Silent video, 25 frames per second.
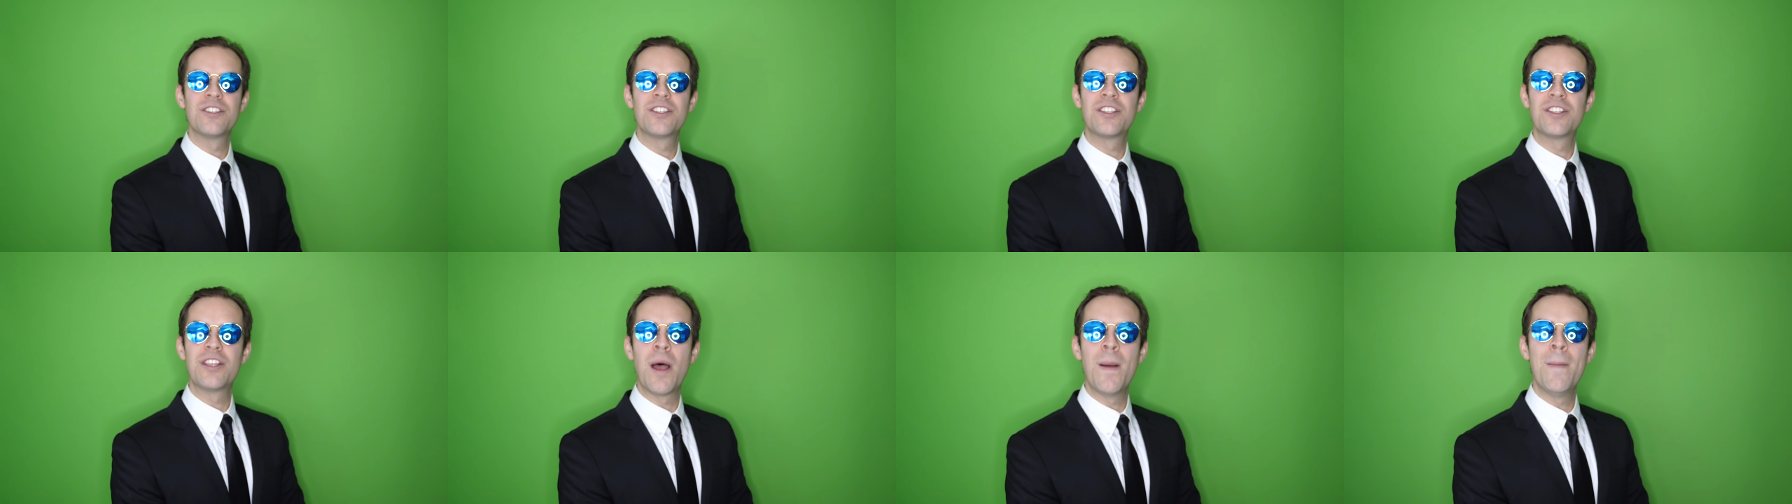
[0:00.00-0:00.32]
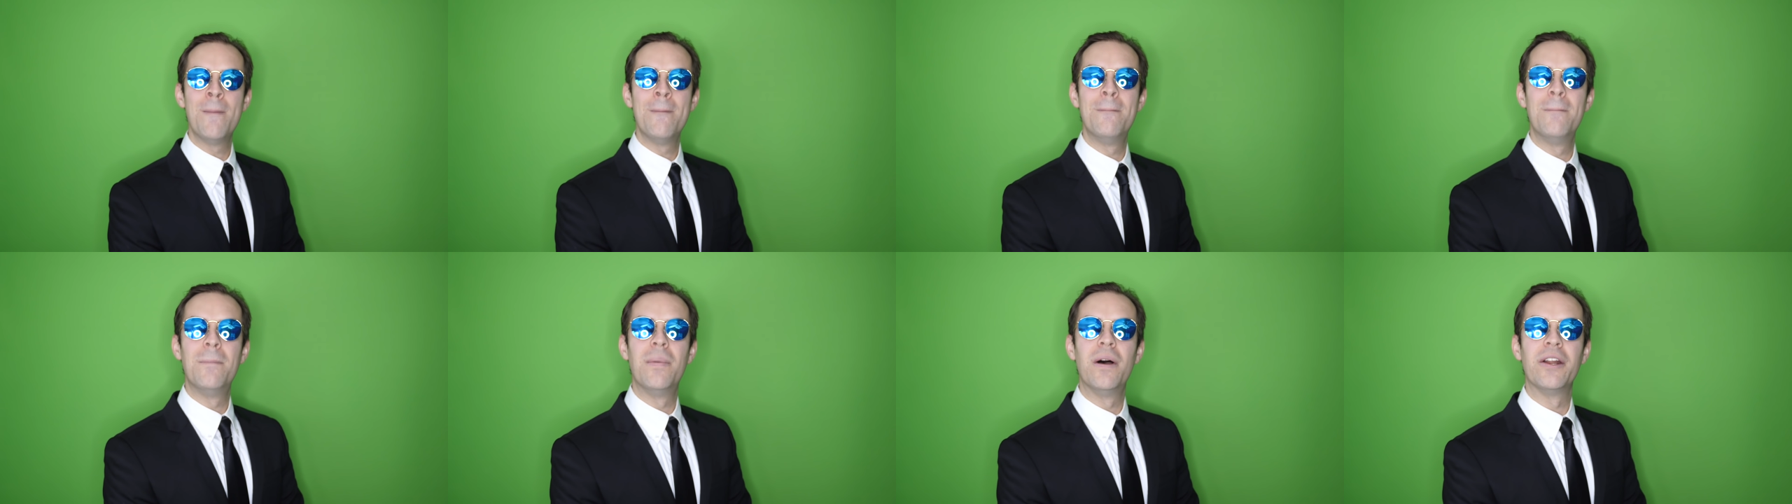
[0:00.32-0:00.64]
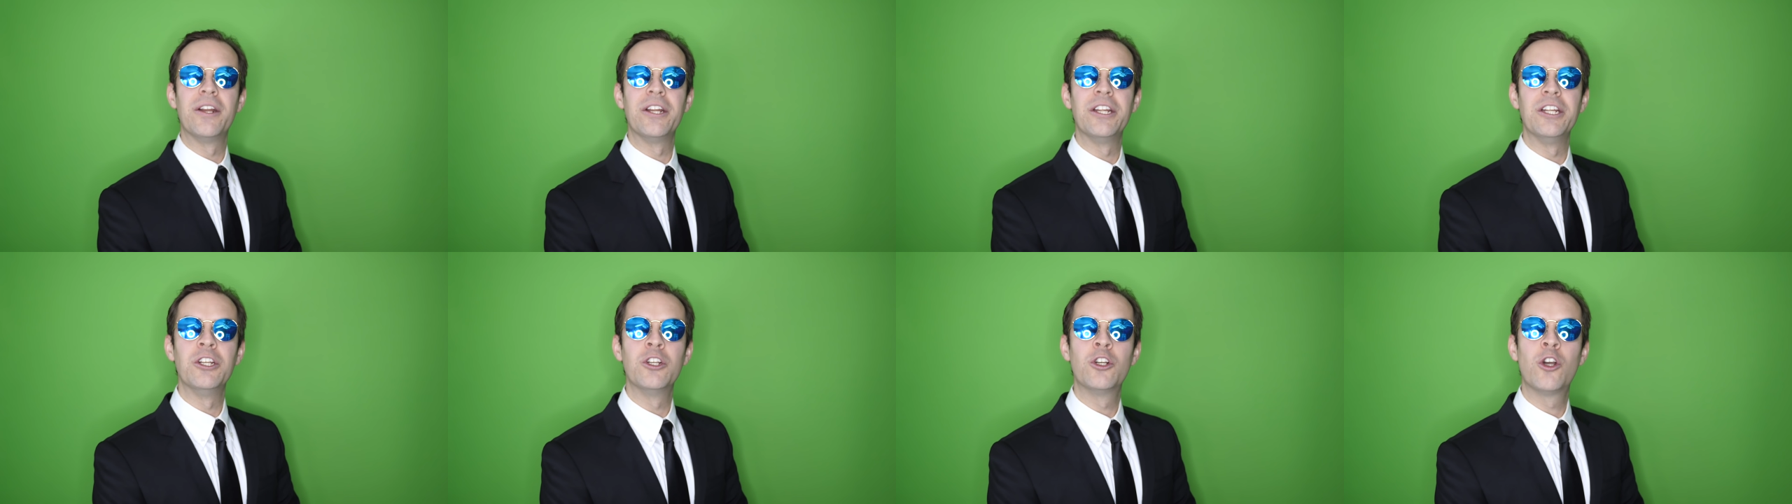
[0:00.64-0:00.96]

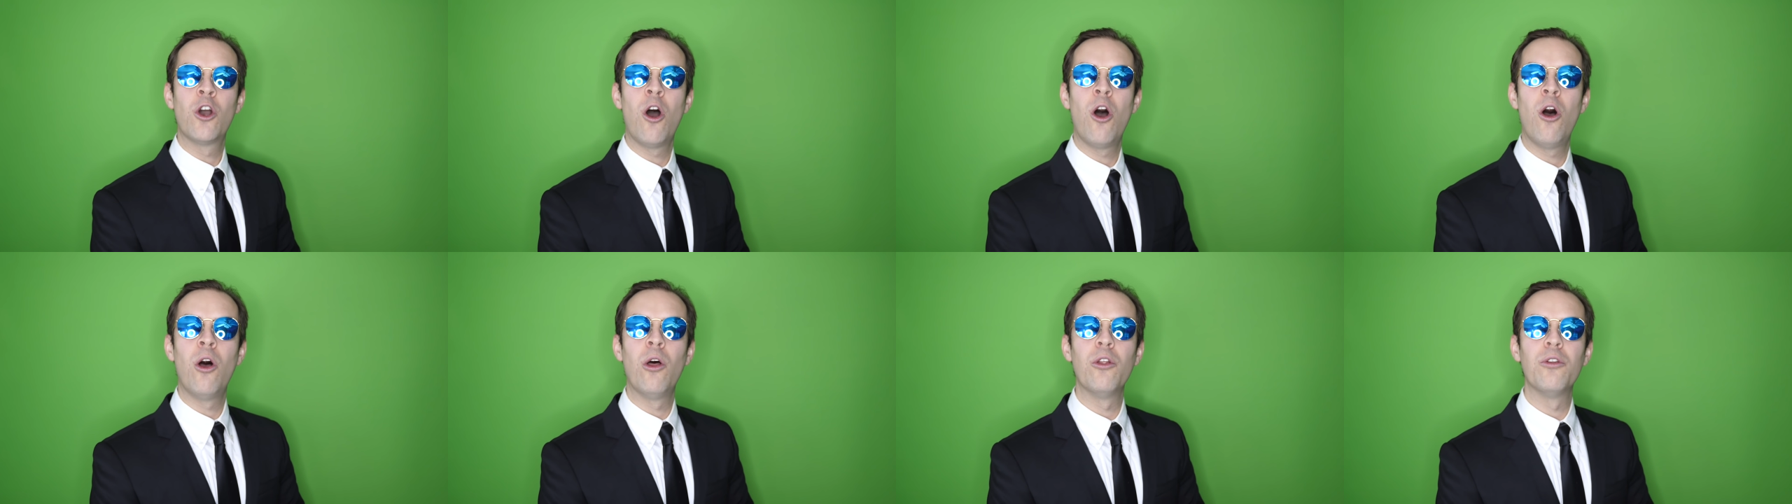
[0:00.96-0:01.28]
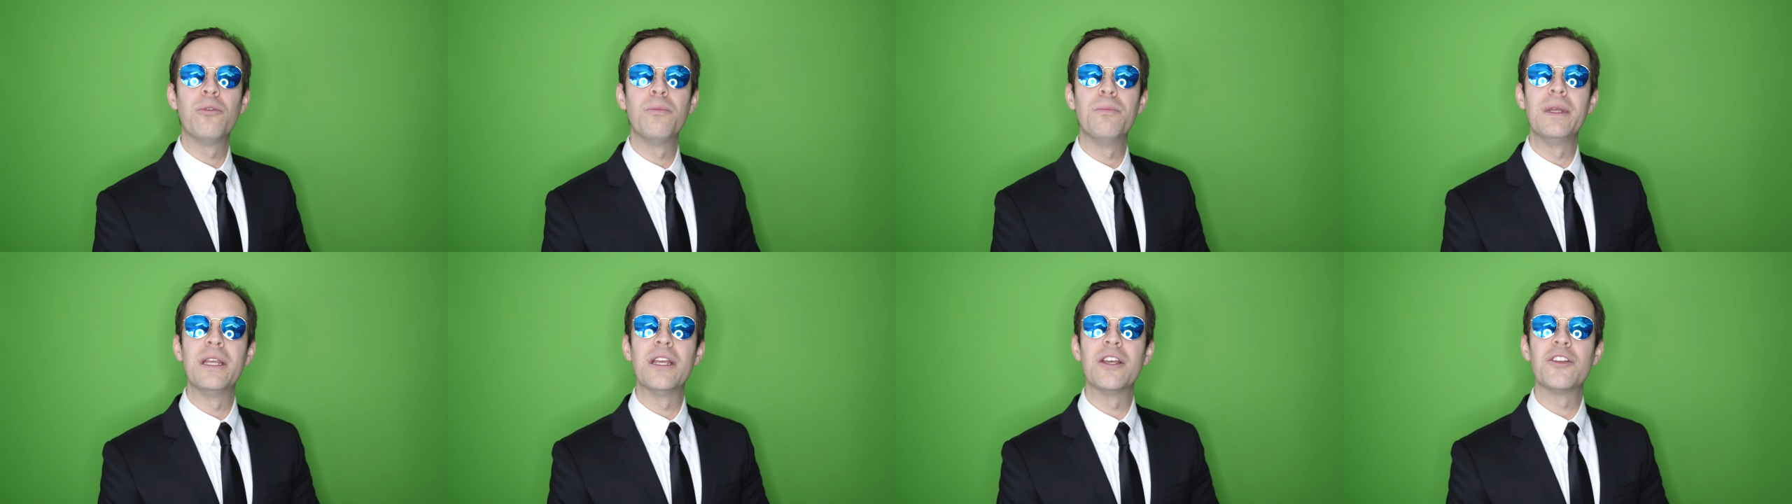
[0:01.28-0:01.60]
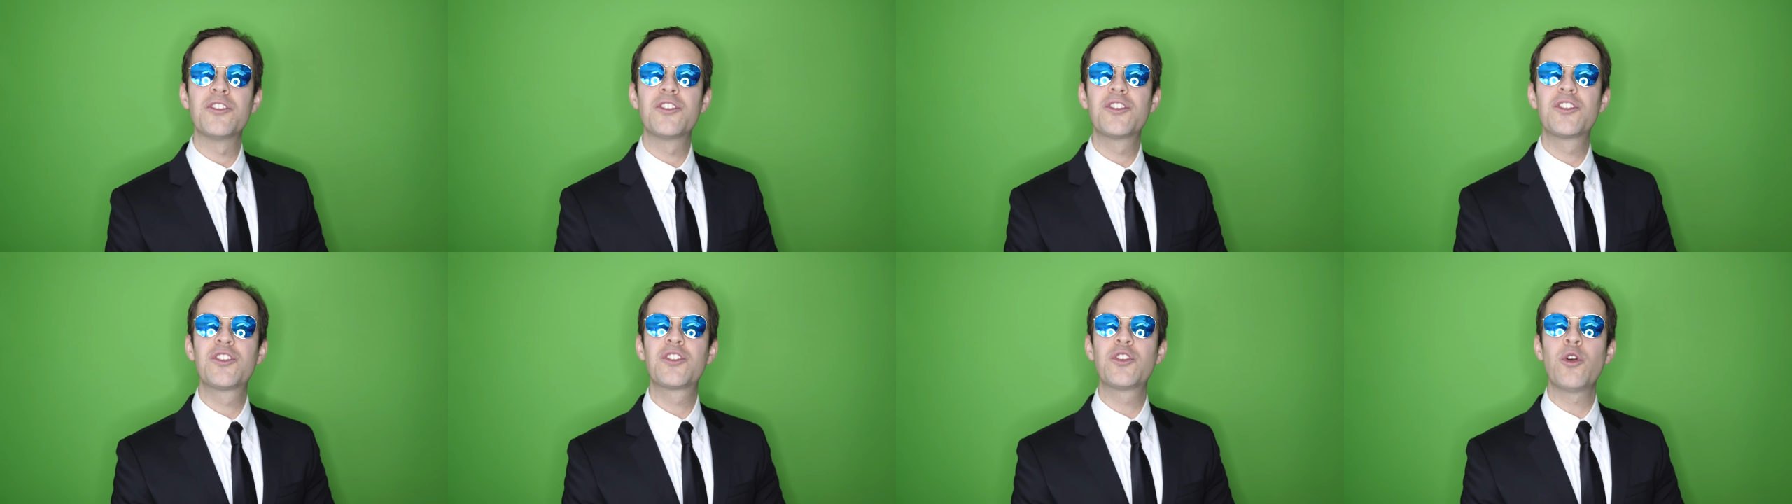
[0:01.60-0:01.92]
somebody called me
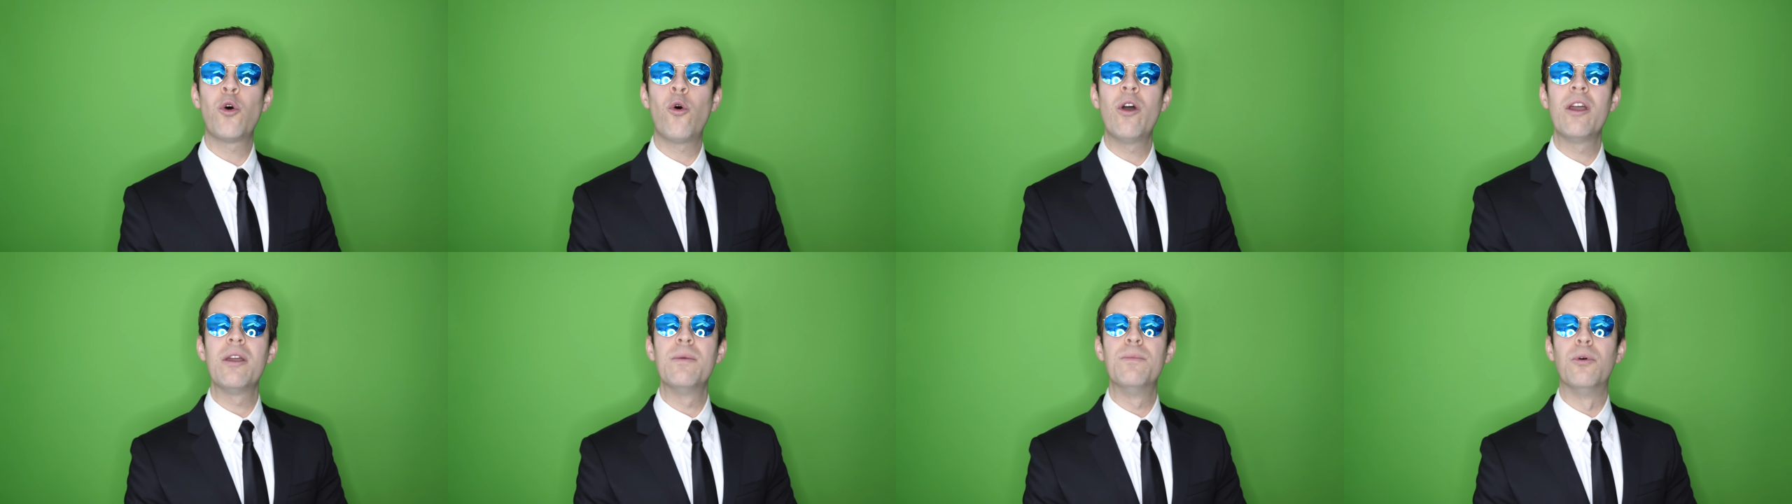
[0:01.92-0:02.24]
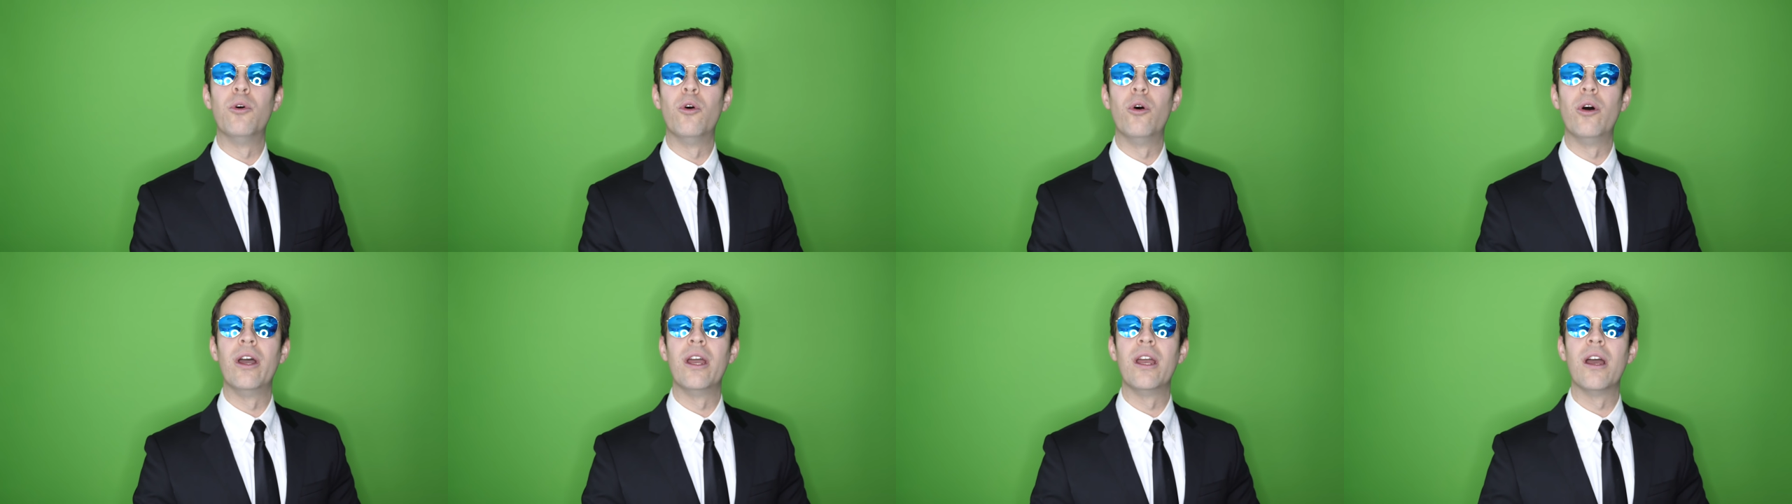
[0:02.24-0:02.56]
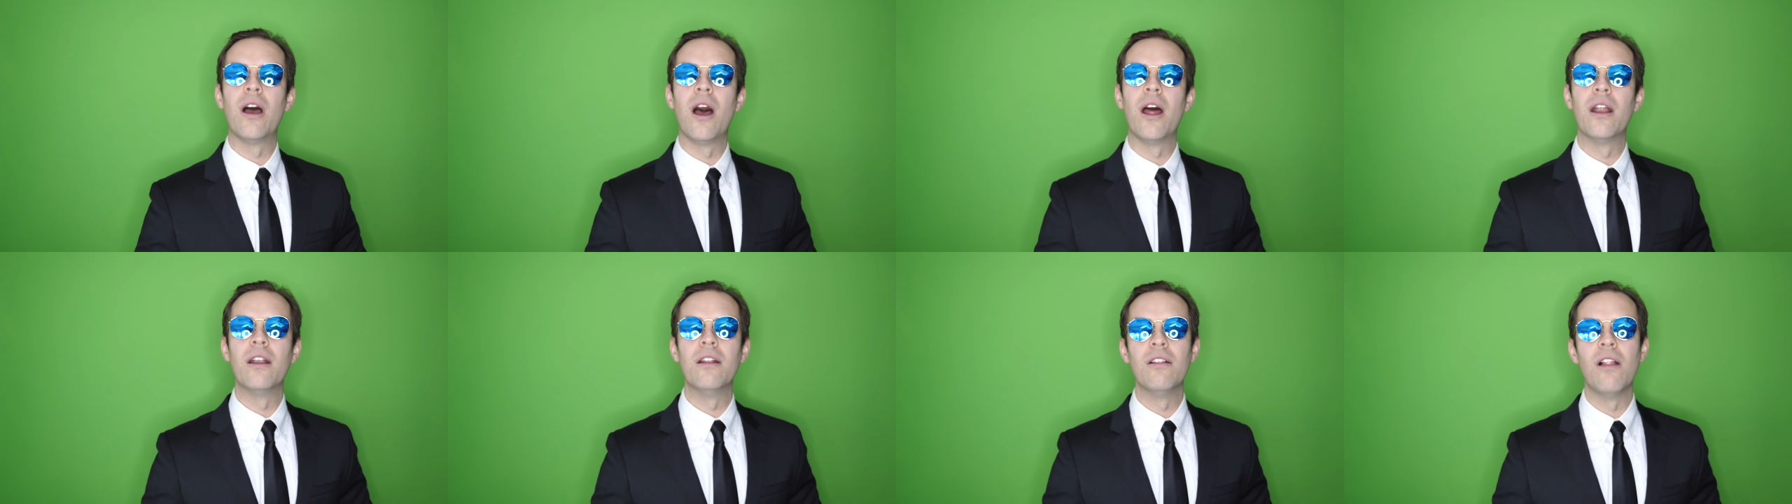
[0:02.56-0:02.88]
a soy
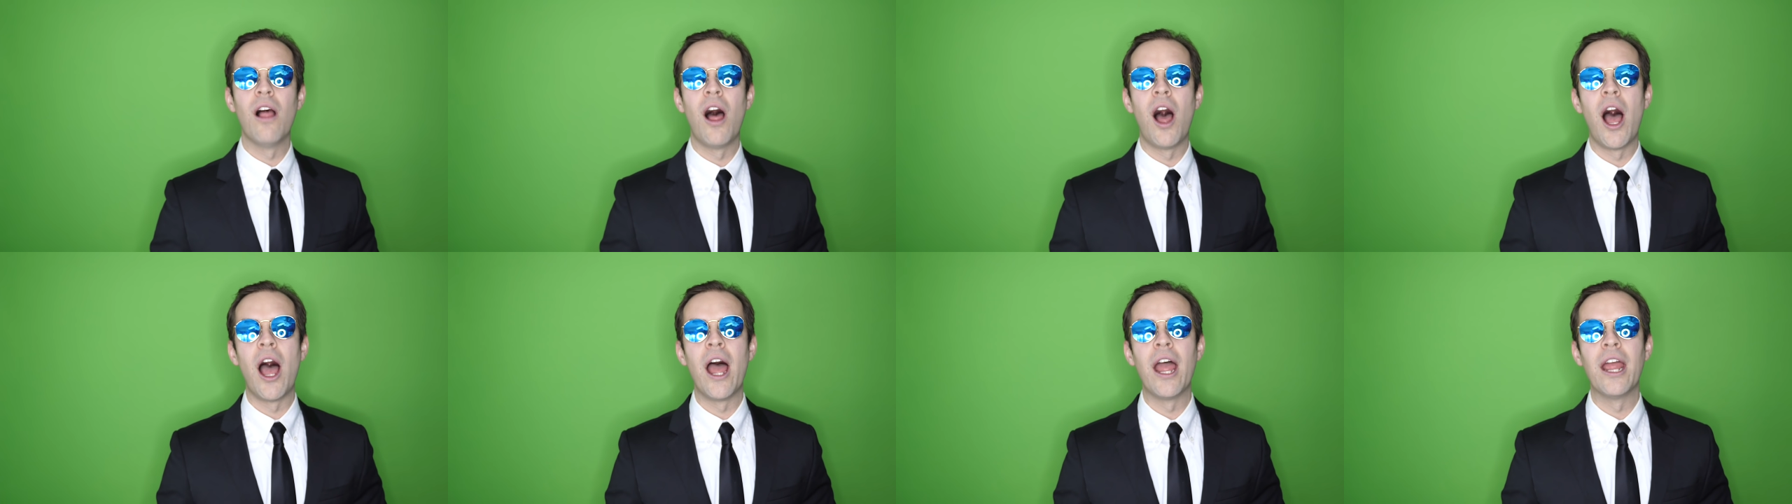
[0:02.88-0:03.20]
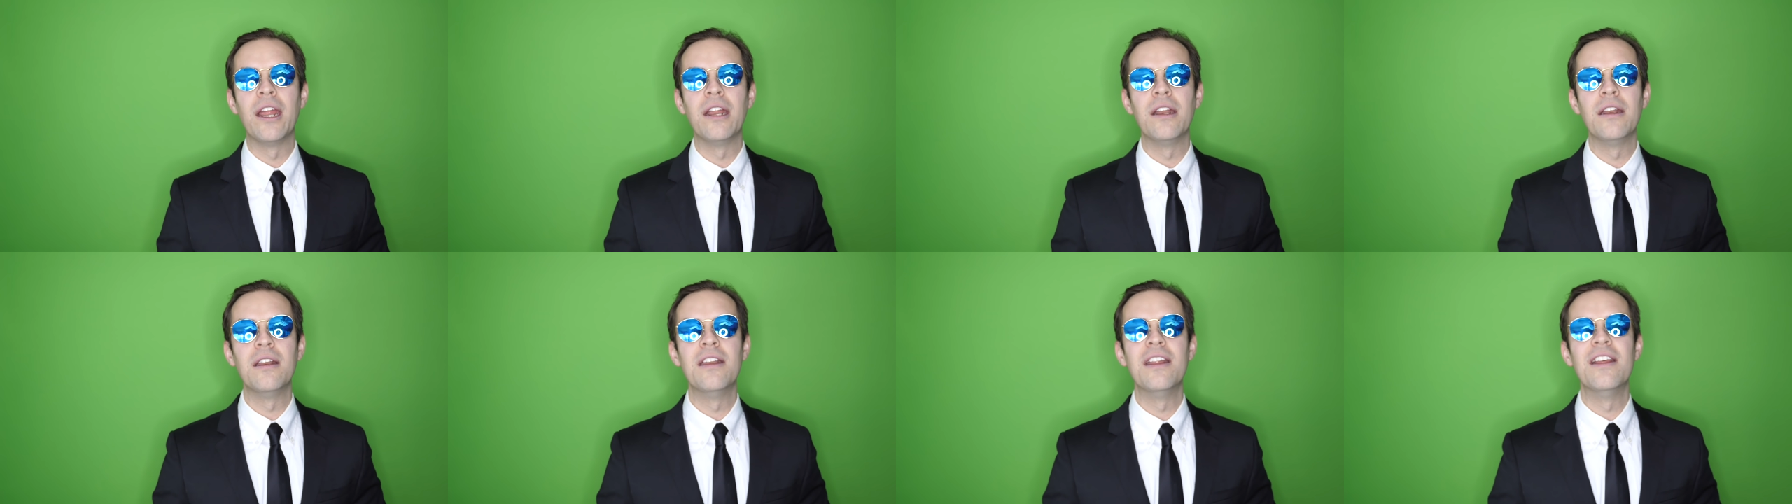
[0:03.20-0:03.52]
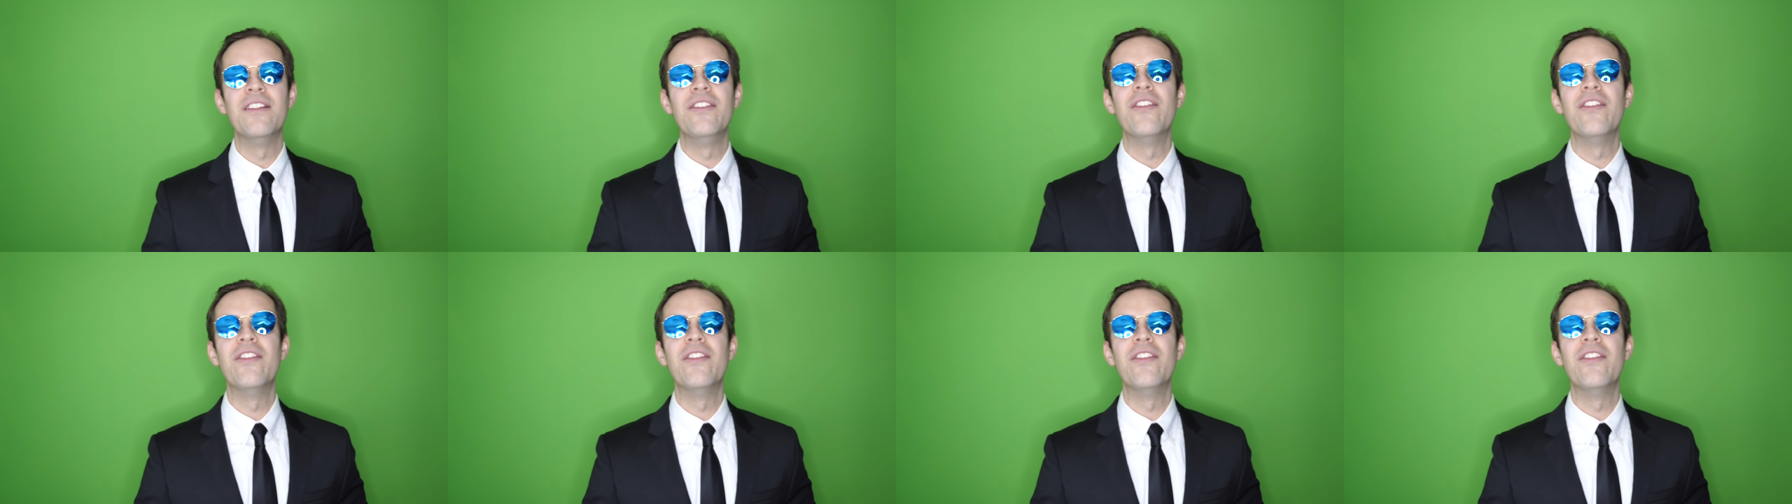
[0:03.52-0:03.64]
boy online,